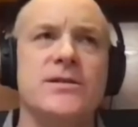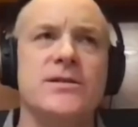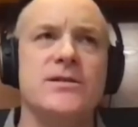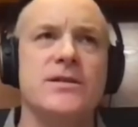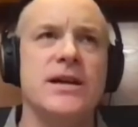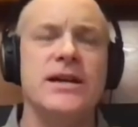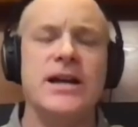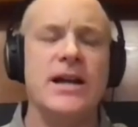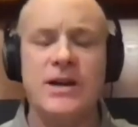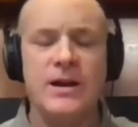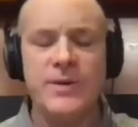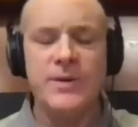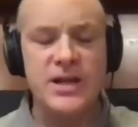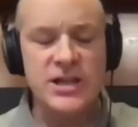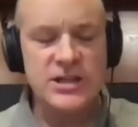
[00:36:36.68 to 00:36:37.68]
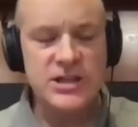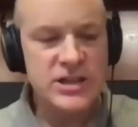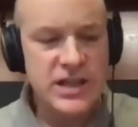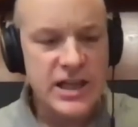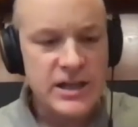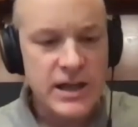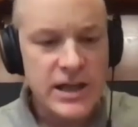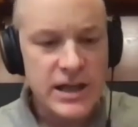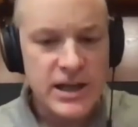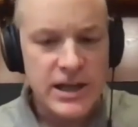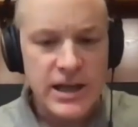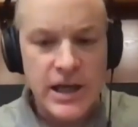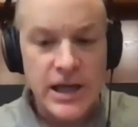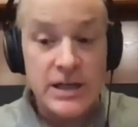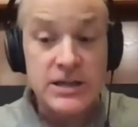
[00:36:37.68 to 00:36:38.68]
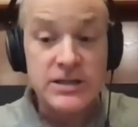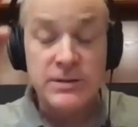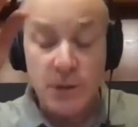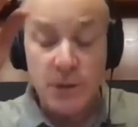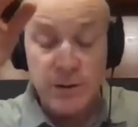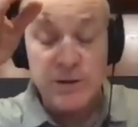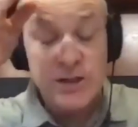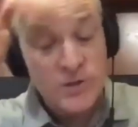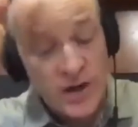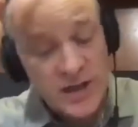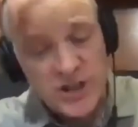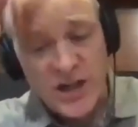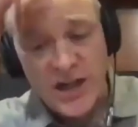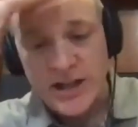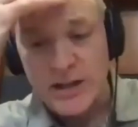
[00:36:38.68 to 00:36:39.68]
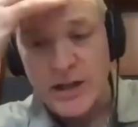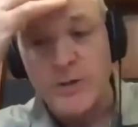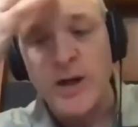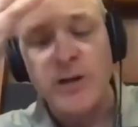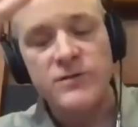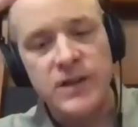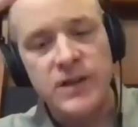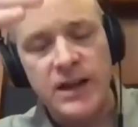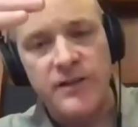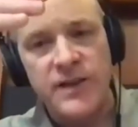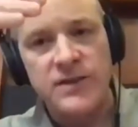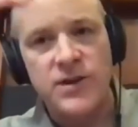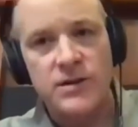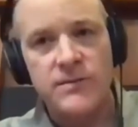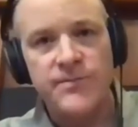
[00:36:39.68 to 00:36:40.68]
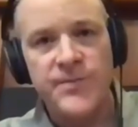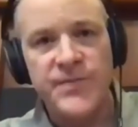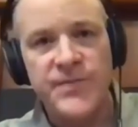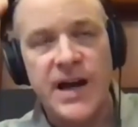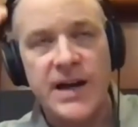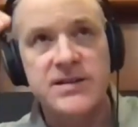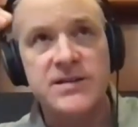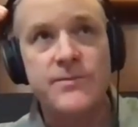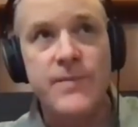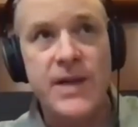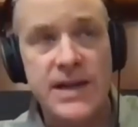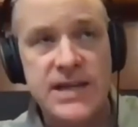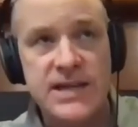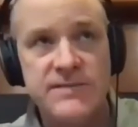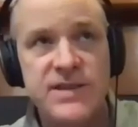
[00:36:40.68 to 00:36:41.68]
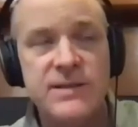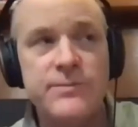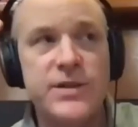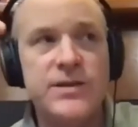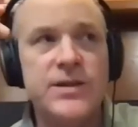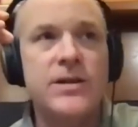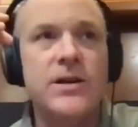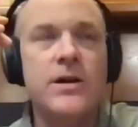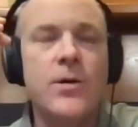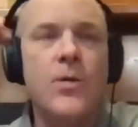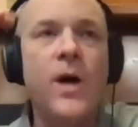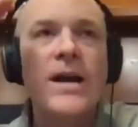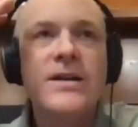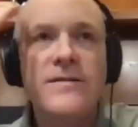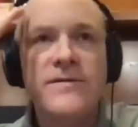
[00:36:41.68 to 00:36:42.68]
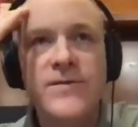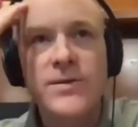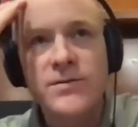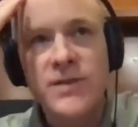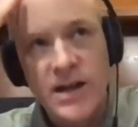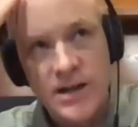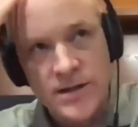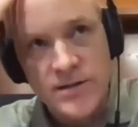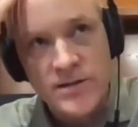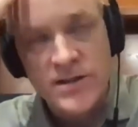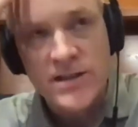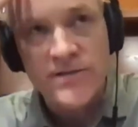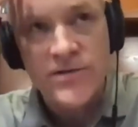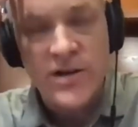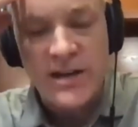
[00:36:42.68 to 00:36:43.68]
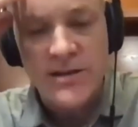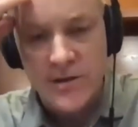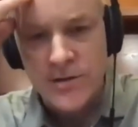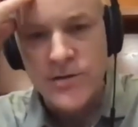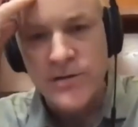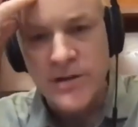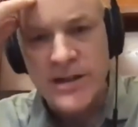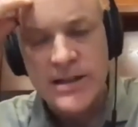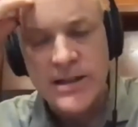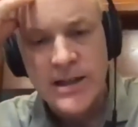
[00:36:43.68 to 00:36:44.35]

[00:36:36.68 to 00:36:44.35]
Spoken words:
I mean, it's just it is quite shocking. I don't think there are not as many of them, but there are quite a few doctors that have drank the Kool-Aid.